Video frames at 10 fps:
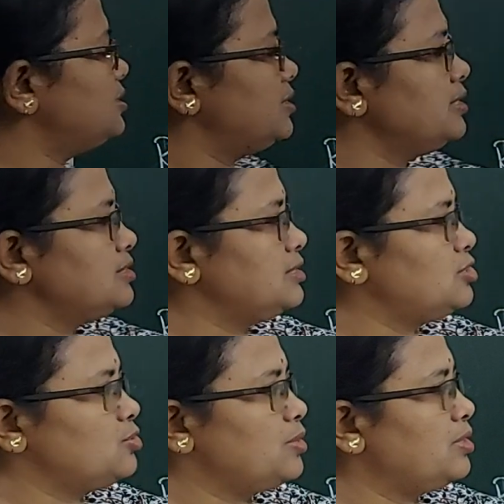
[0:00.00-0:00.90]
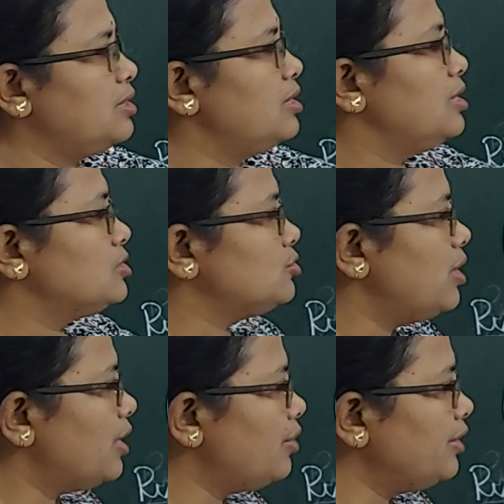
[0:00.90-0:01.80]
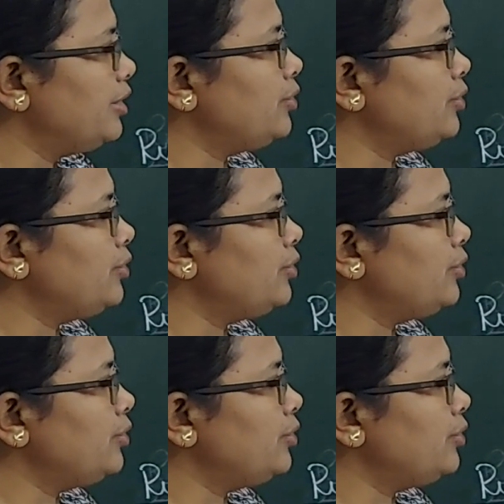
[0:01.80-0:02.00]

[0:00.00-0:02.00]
says this one. So according